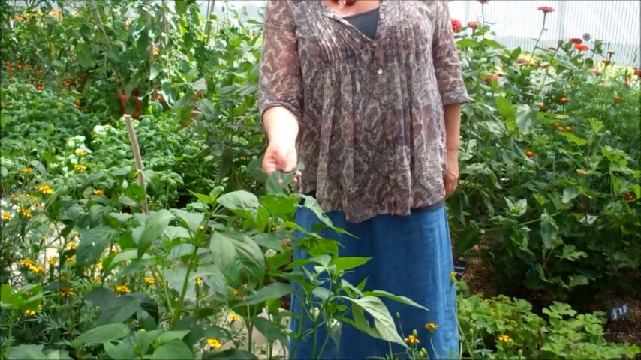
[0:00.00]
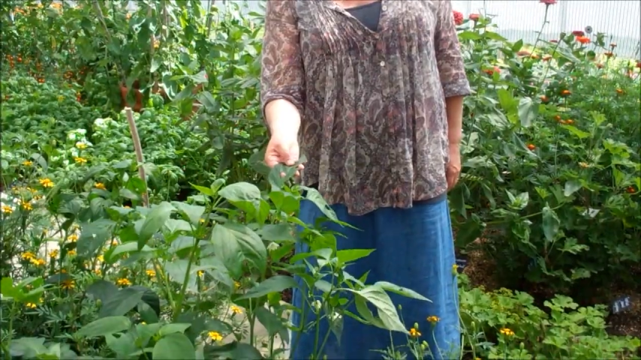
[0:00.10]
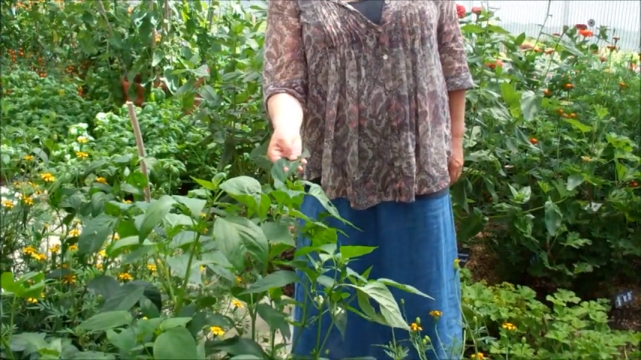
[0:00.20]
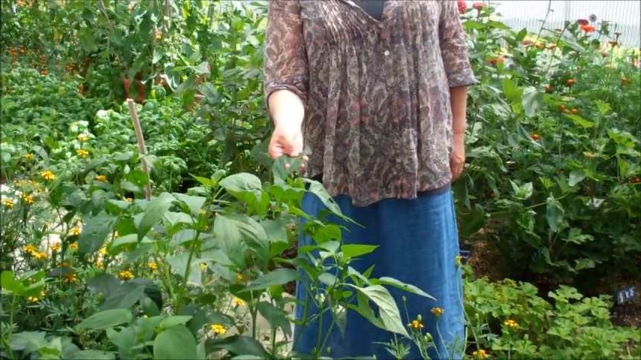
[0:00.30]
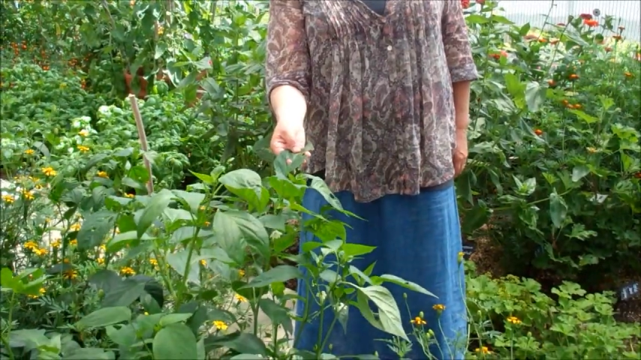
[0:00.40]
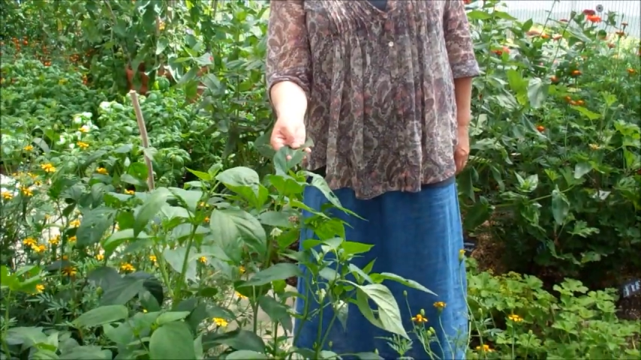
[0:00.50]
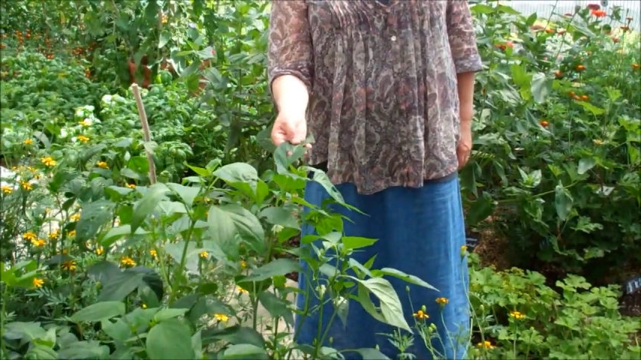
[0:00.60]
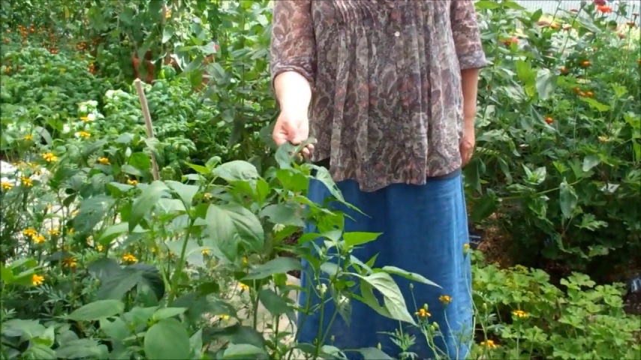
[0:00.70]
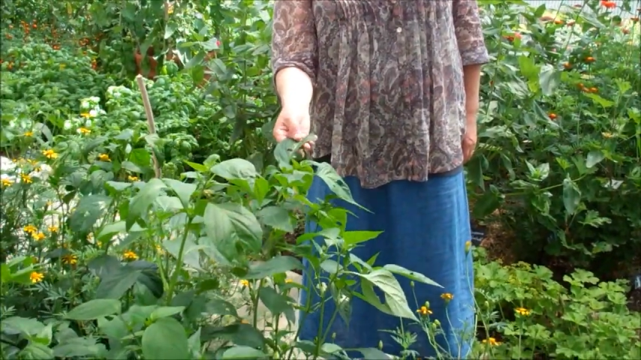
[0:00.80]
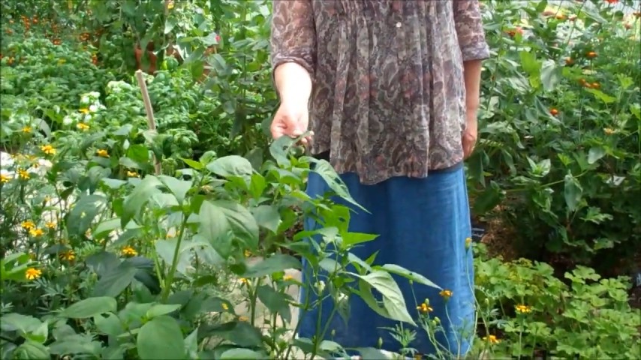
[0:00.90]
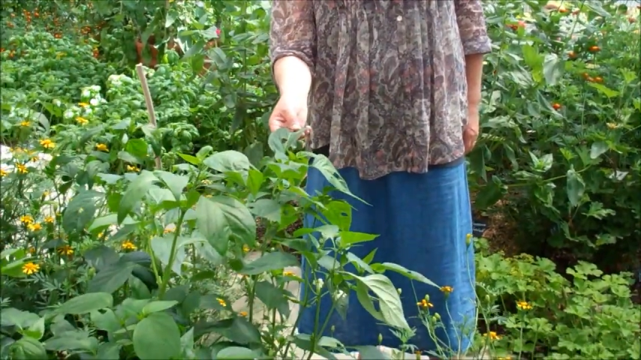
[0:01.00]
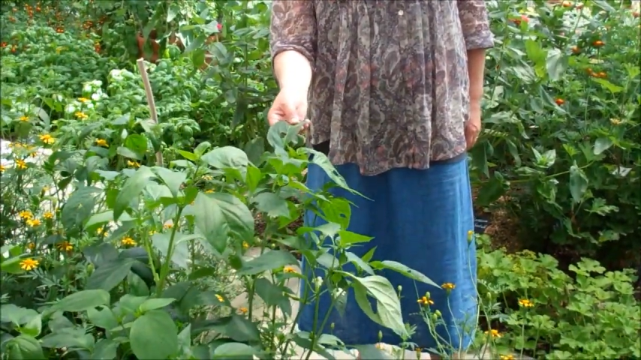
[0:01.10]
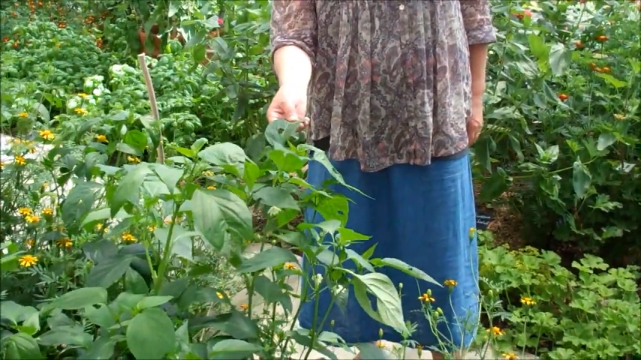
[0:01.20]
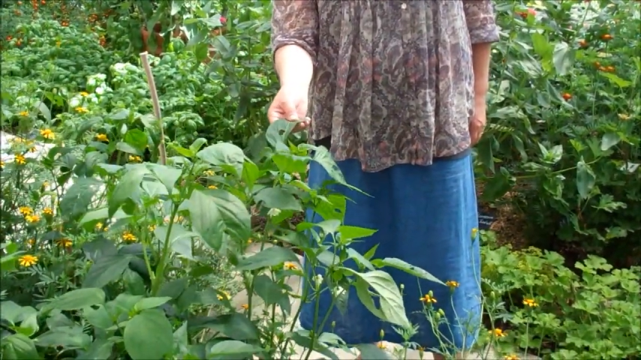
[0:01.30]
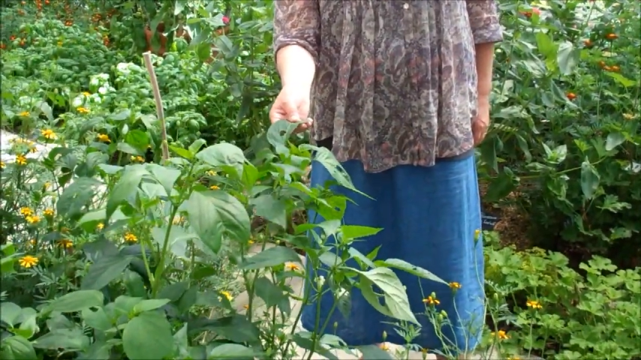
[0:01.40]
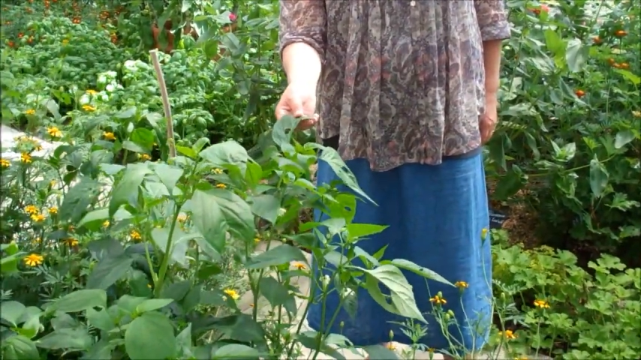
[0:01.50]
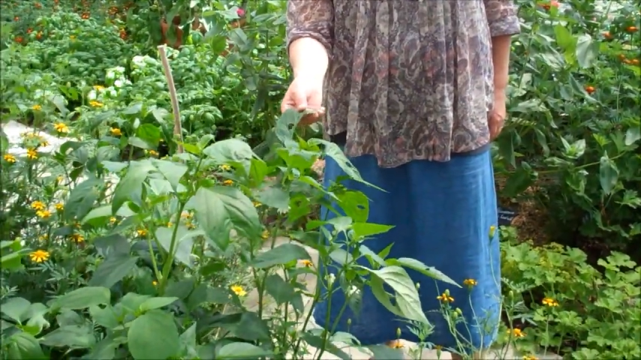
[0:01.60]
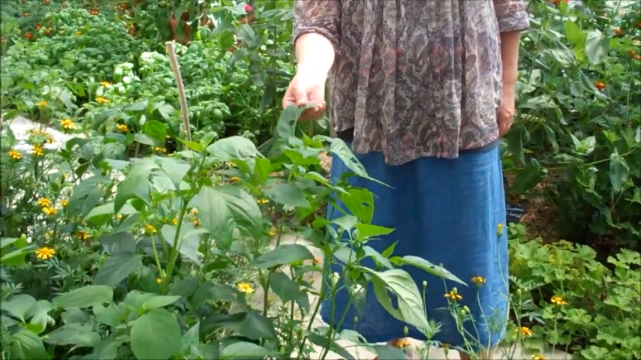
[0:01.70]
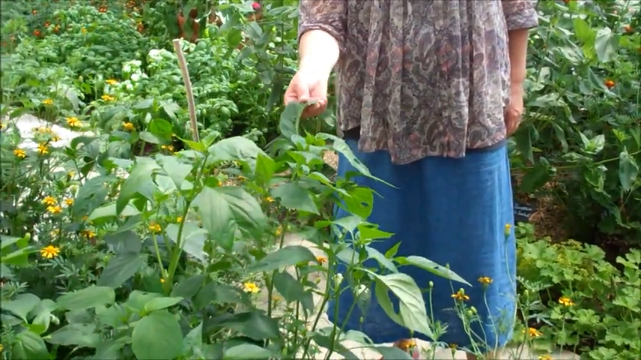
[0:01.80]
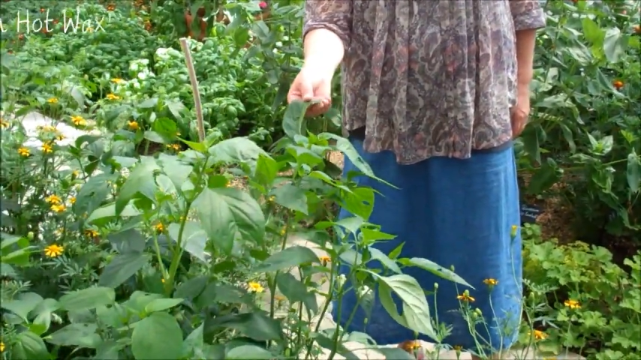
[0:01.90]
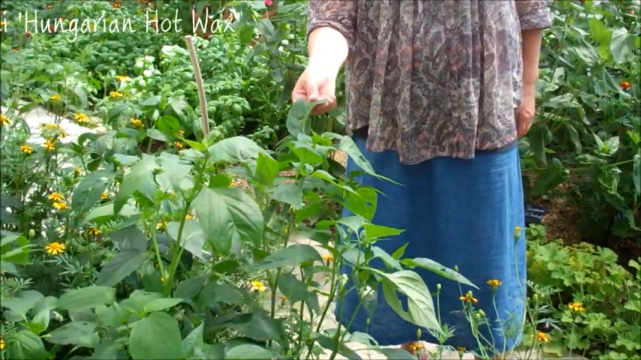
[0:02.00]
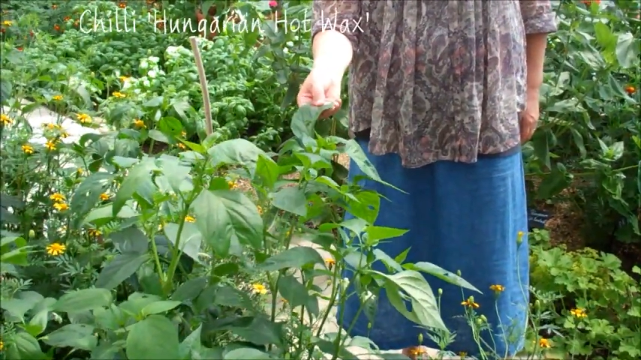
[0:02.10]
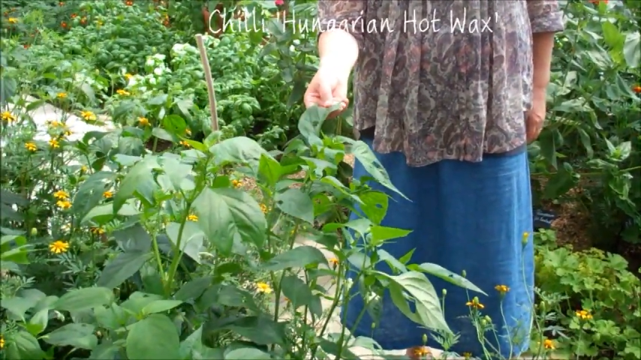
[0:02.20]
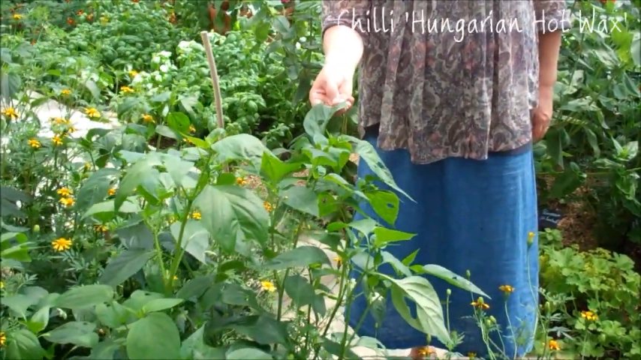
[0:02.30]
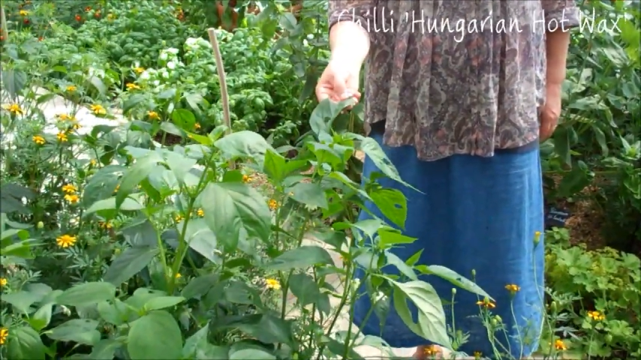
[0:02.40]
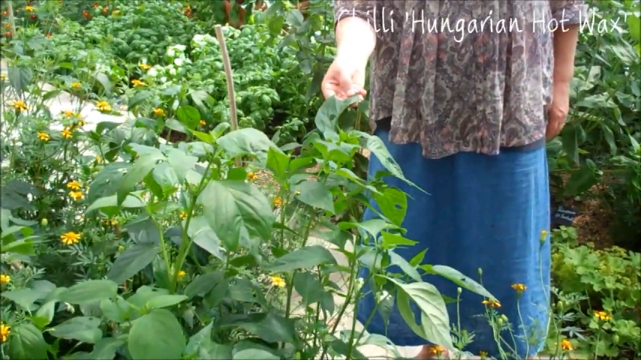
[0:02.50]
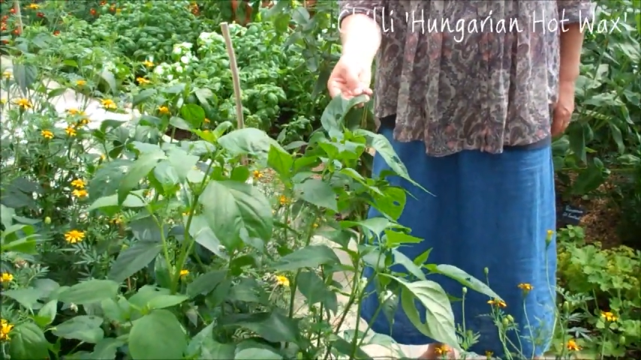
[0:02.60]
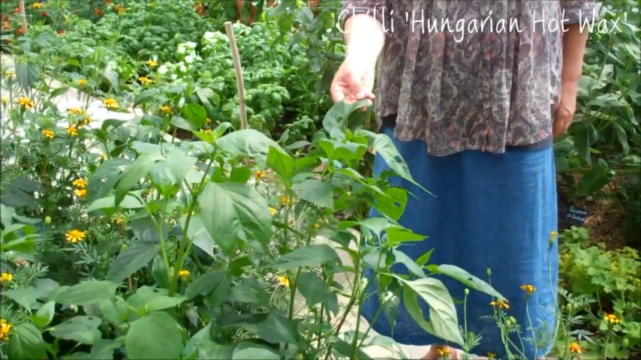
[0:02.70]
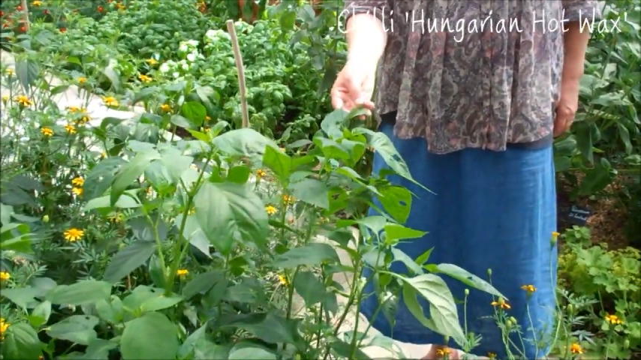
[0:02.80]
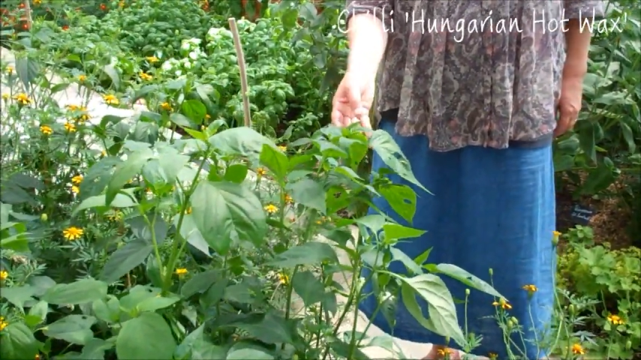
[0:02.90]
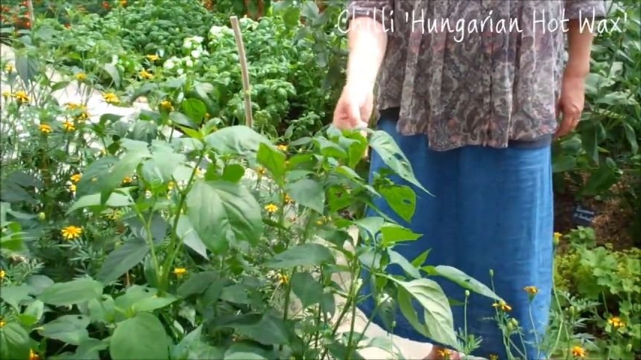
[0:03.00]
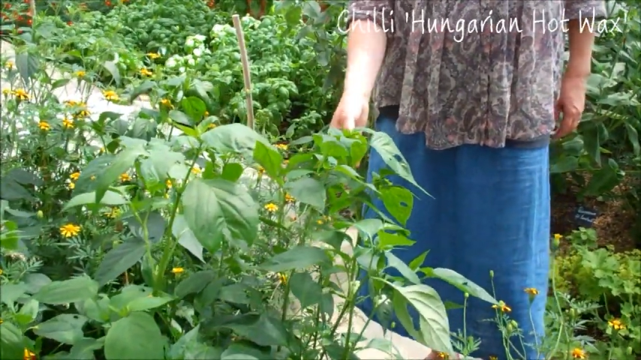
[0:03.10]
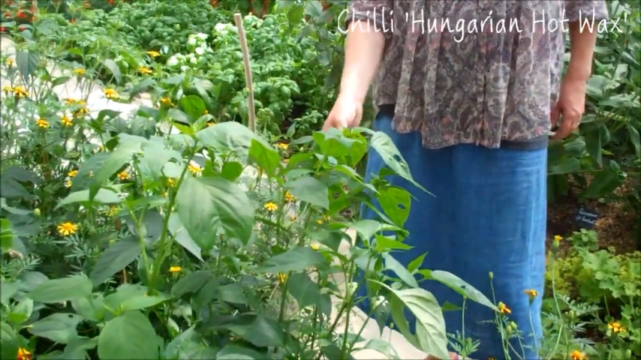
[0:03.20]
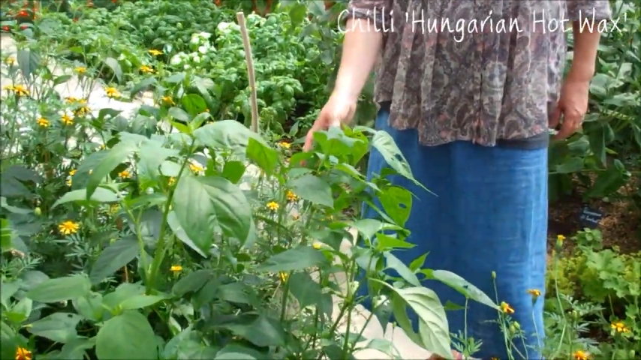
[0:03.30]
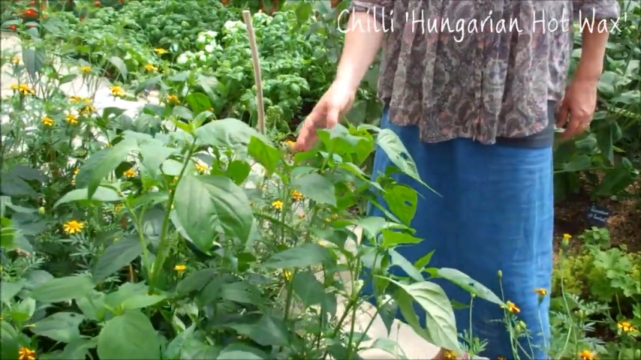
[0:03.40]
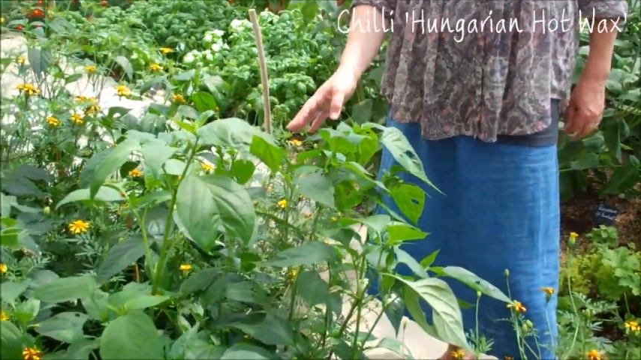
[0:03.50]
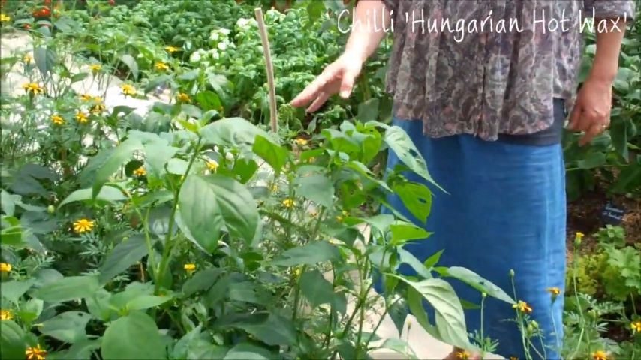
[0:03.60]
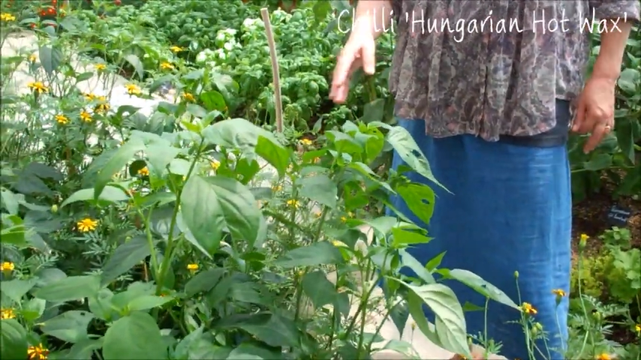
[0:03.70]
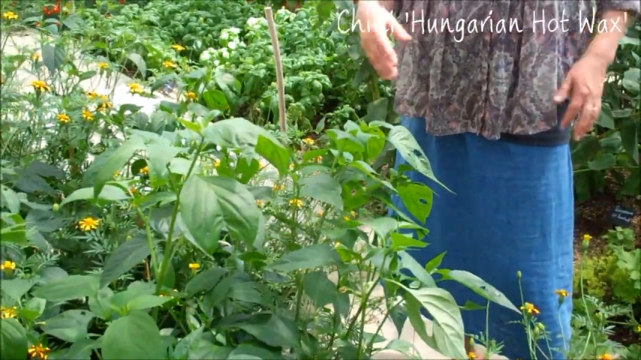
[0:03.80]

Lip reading: [unreadable: no face in view]